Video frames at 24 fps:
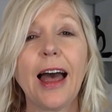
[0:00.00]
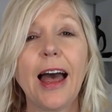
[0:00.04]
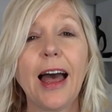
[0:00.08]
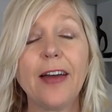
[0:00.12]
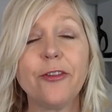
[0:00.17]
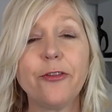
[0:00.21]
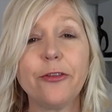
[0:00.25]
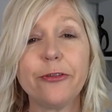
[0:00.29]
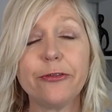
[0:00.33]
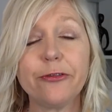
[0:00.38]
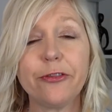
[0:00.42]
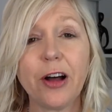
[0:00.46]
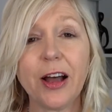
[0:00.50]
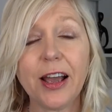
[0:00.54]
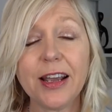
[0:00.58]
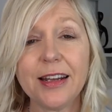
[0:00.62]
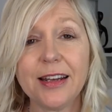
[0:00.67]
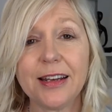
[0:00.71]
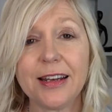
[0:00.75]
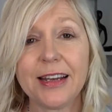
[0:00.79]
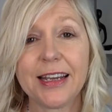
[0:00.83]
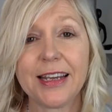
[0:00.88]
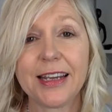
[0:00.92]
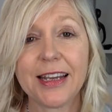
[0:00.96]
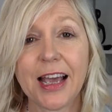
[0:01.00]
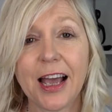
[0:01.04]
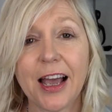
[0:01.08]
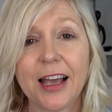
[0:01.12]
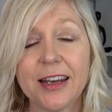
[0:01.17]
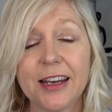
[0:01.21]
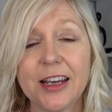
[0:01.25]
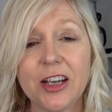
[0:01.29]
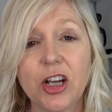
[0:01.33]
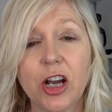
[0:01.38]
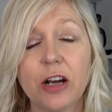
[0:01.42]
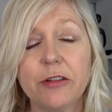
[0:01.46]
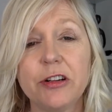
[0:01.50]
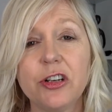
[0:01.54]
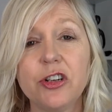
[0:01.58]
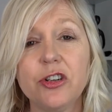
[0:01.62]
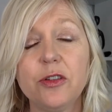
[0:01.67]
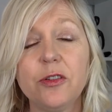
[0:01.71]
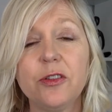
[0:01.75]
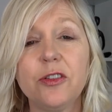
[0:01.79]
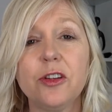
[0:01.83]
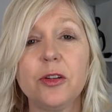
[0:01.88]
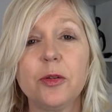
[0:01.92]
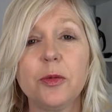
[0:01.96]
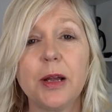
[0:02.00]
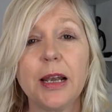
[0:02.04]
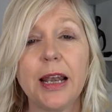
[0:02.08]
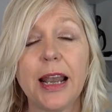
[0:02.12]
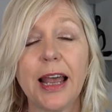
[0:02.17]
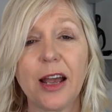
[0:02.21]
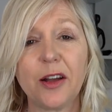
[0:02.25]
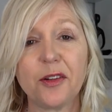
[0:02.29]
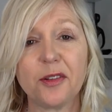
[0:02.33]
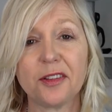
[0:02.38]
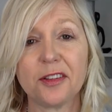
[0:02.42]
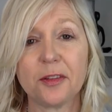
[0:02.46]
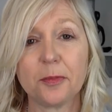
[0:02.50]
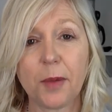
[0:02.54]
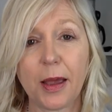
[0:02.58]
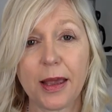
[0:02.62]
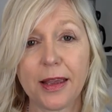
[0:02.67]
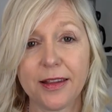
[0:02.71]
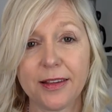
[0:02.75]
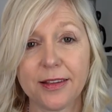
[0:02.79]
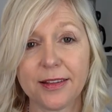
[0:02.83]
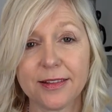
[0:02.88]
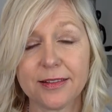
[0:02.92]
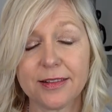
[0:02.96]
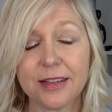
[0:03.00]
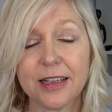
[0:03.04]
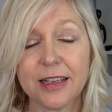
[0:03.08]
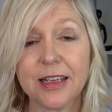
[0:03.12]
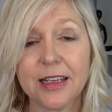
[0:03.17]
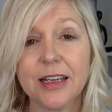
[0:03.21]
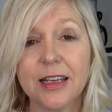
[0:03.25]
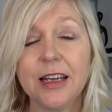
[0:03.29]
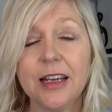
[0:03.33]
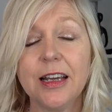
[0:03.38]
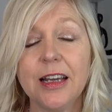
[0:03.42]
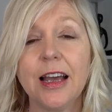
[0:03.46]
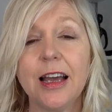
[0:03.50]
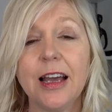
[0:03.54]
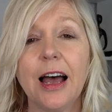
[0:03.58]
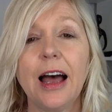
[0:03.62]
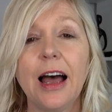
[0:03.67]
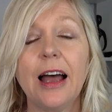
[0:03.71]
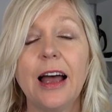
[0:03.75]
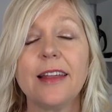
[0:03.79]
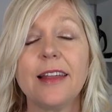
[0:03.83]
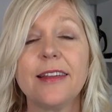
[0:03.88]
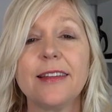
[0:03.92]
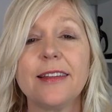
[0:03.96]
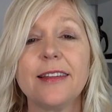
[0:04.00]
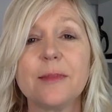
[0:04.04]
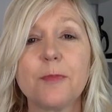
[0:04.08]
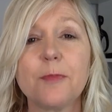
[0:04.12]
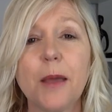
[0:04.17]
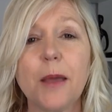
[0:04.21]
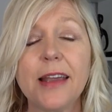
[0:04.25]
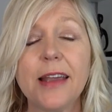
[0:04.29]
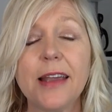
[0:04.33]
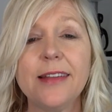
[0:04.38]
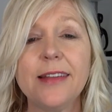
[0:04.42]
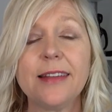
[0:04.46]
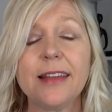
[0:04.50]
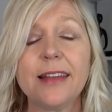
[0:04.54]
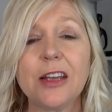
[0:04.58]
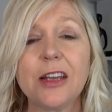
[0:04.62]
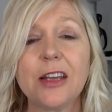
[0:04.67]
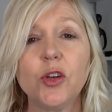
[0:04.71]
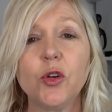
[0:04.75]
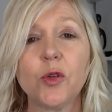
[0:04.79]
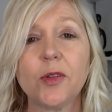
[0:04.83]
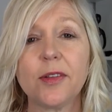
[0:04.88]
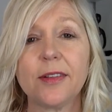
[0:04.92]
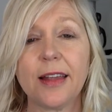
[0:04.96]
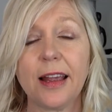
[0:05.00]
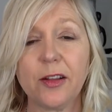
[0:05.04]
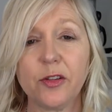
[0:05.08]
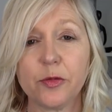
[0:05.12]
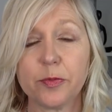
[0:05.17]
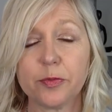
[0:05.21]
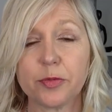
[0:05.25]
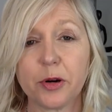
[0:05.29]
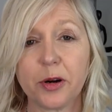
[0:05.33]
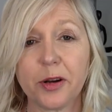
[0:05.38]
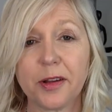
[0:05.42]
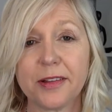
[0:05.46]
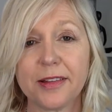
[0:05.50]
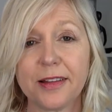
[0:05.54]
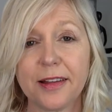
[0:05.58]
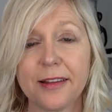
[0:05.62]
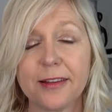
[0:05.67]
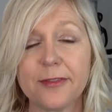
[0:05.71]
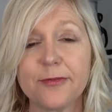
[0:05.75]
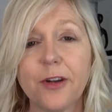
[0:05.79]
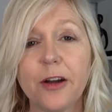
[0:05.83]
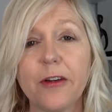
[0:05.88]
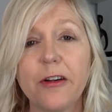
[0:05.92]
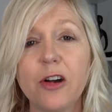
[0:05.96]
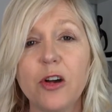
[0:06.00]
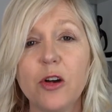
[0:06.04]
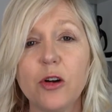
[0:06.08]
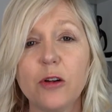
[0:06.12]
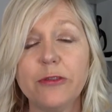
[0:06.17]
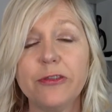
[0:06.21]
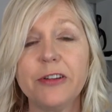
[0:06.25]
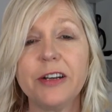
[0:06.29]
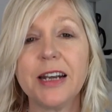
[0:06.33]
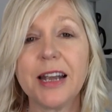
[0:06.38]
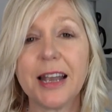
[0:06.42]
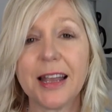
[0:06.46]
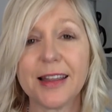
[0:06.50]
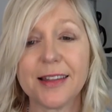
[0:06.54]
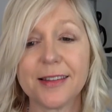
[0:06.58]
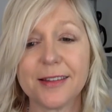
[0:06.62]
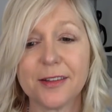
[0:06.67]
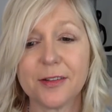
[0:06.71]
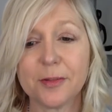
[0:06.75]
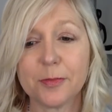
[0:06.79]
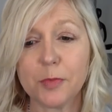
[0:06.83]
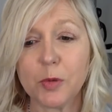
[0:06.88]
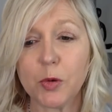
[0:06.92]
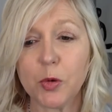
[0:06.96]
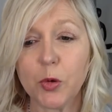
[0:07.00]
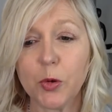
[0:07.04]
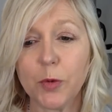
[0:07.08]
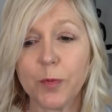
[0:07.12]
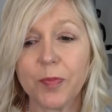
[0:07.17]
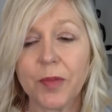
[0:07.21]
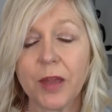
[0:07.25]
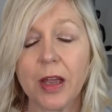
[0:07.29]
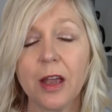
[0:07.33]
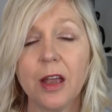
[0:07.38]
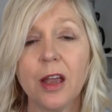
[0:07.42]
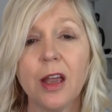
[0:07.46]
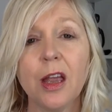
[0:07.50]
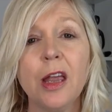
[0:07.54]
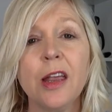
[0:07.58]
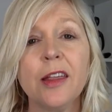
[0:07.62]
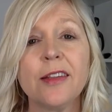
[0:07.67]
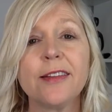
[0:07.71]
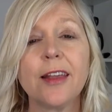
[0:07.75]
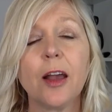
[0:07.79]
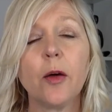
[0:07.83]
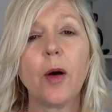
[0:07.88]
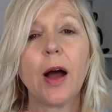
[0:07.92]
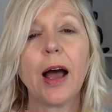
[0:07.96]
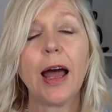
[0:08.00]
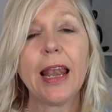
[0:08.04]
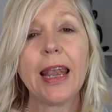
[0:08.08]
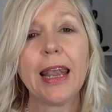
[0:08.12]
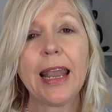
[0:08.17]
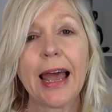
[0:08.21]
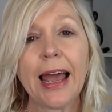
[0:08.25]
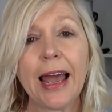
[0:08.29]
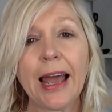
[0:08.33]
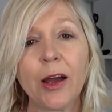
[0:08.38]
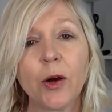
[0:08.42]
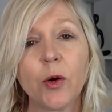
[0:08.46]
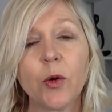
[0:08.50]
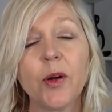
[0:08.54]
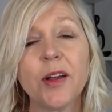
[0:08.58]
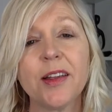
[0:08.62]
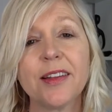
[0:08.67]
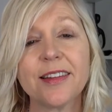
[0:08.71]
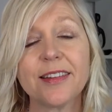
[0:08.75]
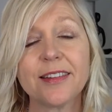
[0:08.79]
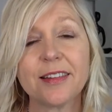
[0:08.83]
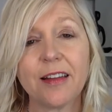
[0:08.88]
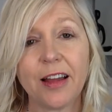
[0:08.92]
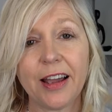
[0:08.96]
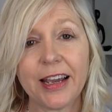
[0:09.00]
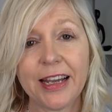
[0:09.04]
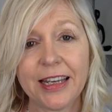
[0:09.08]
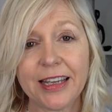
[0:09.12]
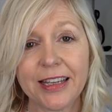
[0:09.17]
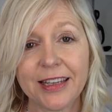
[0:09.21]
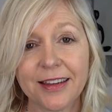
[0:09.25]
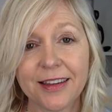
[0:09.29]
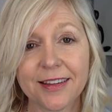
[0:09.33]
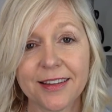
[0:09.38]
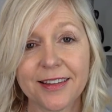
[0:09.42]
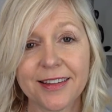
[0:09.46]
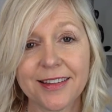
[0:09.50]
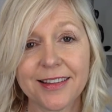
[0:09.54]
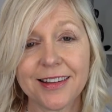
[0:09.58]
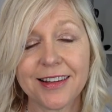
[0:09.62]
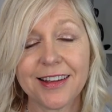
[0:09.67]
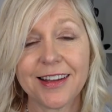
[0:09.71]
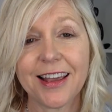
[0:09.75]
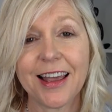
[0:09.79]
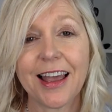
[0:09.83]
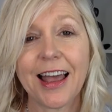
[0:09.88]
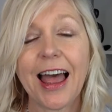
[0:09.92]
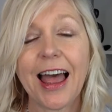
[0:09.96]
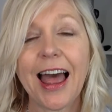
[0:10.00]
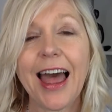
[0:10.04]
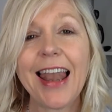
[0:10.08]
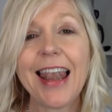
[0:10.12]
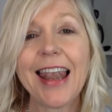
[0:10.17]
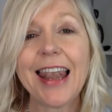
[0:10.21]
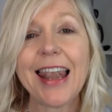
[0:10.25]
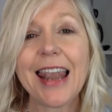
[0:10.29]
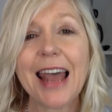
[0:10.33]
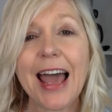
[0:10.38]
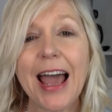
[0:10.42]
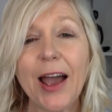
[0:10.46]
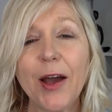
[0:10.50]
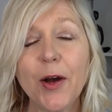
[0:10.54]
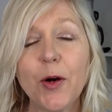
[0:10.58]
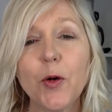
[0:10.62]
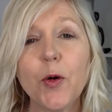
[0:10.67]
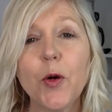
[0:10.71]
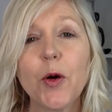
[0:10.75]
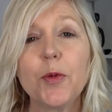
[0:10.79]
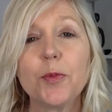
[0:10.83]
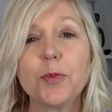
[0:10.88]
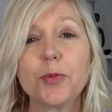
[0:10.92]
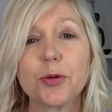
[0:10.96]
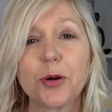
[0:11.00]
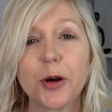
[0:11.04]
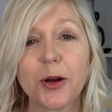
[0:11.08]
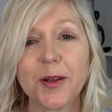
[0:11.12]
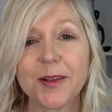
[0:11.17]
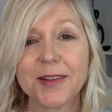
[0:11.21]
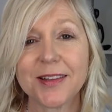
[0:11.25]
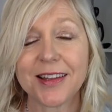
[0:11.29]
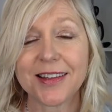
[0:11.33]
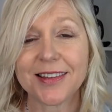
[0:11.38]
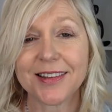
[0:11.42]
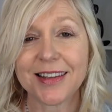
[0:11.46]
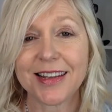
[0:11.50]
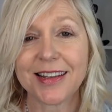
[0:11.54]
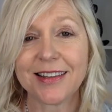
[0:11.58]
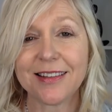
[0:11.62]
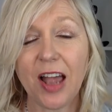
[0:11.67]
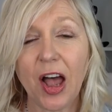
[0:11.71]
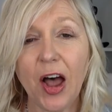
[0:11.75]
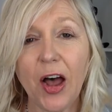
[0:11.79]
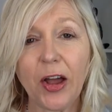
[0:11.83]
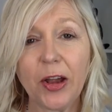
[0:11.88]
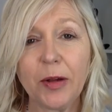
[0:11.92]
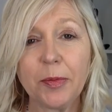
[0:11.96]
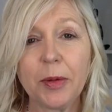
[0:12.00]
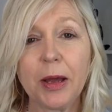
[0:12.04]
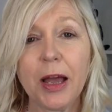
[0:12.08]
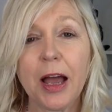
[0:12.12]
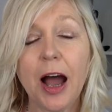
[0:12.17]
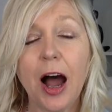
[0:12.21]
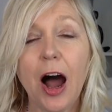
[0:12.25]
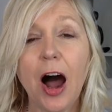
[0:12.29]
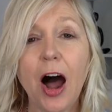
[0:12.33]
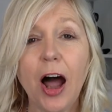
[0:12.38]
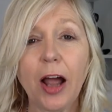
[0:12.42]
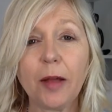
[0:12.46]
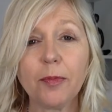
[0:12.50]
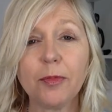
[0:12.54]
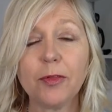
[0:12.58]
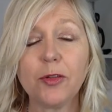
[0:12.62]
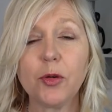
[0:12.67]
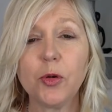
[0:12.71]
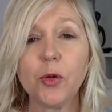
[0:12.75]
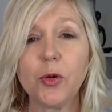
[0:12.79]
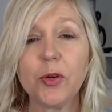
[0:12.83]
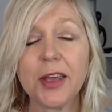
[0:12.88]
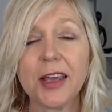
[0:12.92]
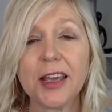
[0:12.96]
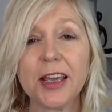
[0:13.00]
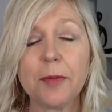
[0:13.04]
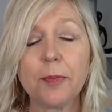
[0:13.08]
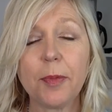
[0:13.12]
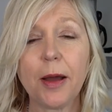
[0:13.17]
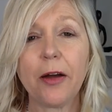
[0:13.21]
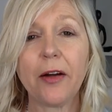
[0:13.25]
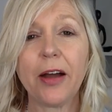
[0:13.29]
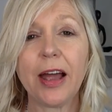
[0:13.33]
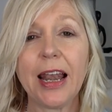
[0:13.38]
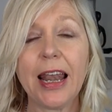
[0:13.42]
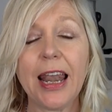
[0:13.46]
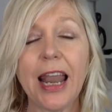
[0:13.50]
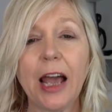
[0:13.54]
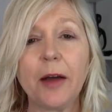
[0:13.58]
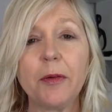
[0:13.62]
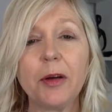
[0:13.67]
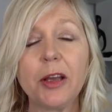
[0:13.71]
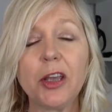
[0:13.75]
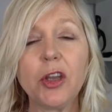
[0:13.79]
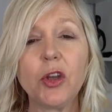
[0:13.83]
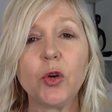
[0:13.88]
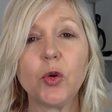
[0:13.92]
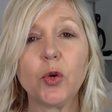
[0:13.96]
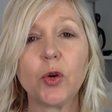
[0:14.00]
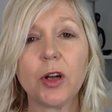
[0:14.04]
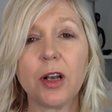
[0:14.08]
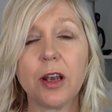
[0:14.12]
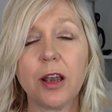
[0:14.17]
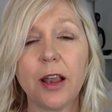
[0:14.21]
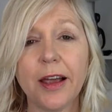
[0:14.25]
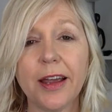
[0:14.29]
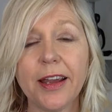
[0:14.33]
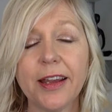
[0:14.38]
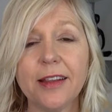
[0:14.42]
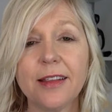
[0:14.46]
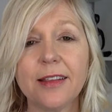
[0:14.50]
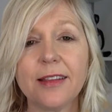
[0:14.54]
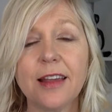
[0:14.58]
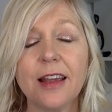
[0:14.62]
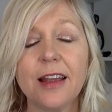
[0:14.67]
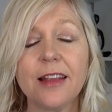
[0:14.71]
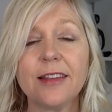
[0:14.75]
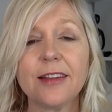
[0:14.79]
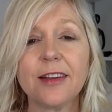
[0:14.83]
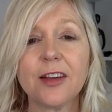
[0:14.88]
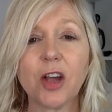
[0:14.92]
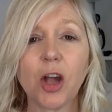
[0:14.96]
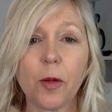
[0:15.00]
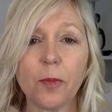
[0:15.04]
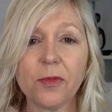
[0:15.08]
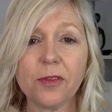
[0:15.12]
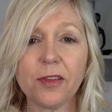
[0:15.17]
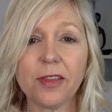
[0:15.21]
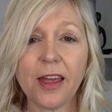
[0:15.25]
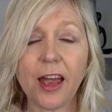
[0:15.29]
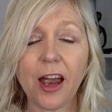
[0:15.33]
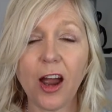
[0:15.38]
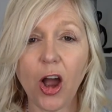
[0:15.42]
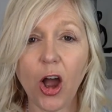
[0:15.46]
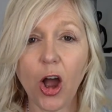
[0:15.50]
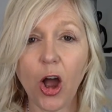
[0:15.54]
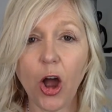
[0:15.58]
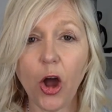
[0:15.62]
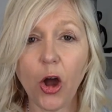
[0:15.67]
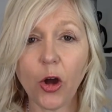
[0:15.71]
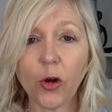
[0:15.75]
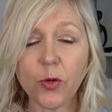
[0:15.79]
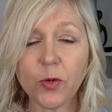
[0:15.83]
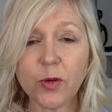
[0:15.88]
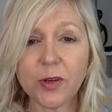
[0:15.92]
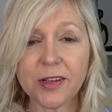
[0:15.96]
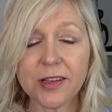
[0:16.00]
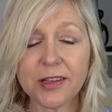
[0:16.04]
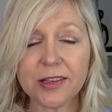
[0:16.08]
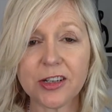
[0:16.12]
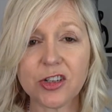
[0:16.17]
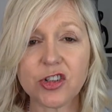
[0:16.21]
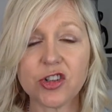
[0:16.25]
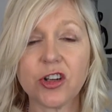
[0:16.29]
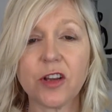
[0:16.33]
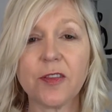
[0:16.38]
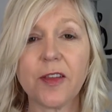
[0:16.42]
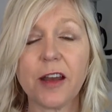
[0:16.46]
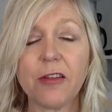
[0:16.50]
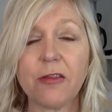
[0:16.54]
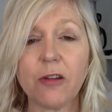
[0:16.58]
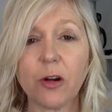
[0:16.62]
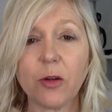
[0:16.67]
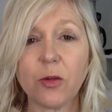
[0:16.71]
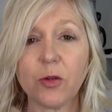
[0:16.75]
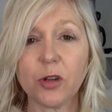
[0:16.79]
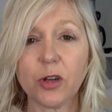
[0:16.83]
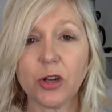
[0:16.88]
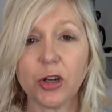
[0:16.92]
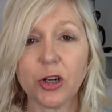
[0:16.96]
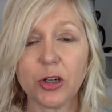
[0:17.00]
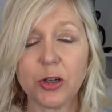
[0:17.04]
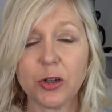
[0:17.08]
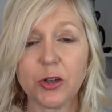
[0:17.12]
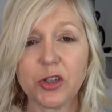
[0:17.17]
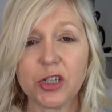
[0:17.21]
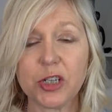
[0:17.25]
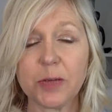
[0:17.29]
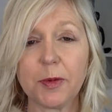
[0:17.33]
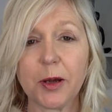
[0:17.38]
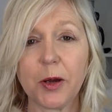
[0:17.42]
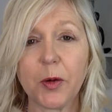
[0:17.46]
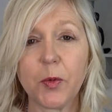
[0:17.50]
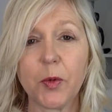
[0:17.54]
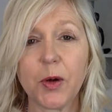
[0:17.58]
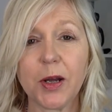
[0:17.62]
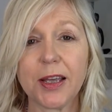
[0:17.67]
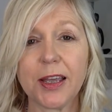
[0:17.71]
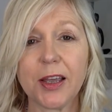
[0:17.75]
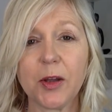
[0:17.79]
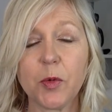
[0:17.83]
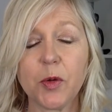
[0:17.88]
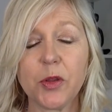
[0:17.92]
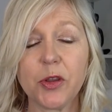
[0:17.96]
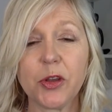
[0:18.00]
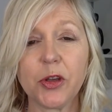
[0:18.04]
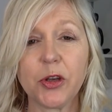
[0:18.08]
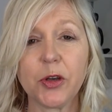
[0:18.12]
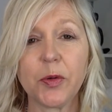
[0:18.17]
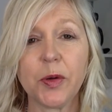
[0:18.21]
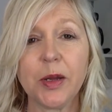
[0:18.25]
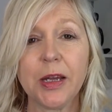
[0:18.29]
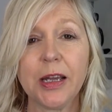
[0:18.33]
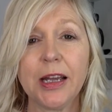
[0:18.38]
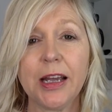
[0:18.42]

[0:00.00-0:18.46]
And finally, I'd encourage you to allow space. Space in your sales process. Very often, less is more. So allow silence. Allow processing time. I'm talking about allowing your client to come to their own decision and their own conclusion about working with you,